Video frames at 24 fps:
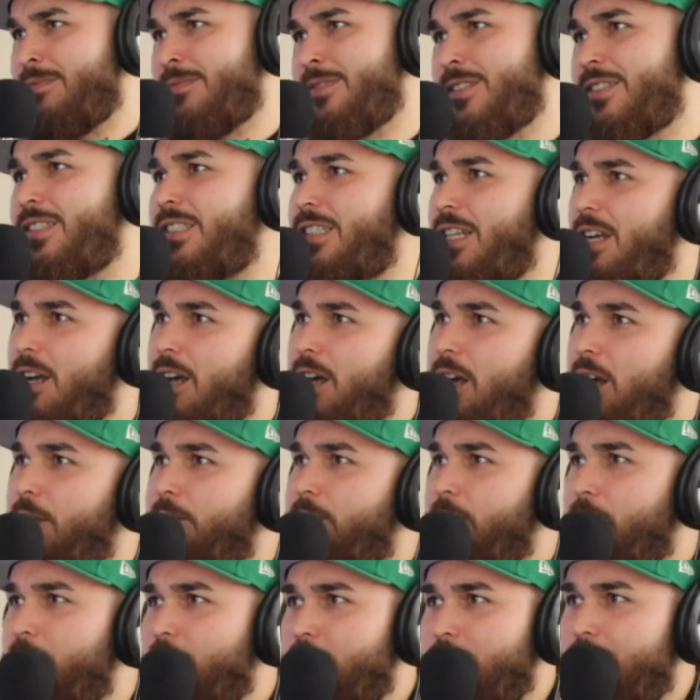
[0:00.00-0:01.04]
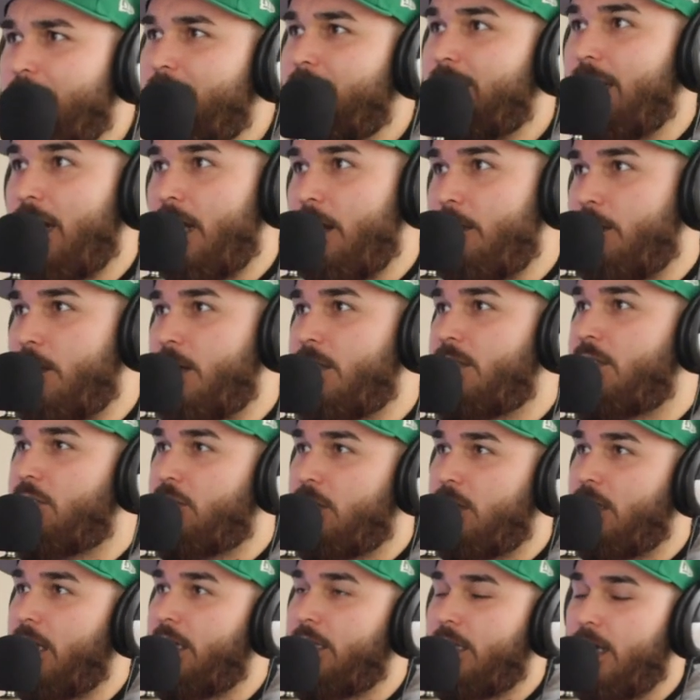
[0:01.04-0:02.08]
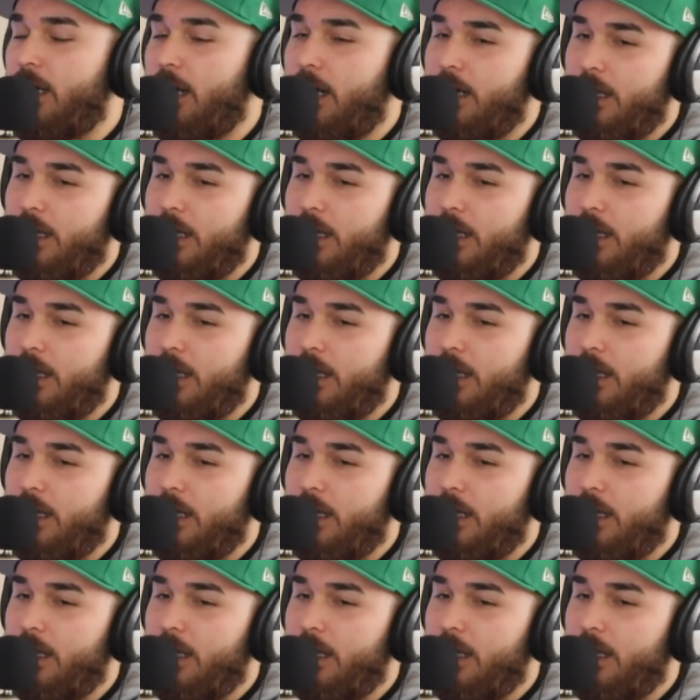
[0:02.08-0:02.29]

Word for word: stuff you know to save us and shit like that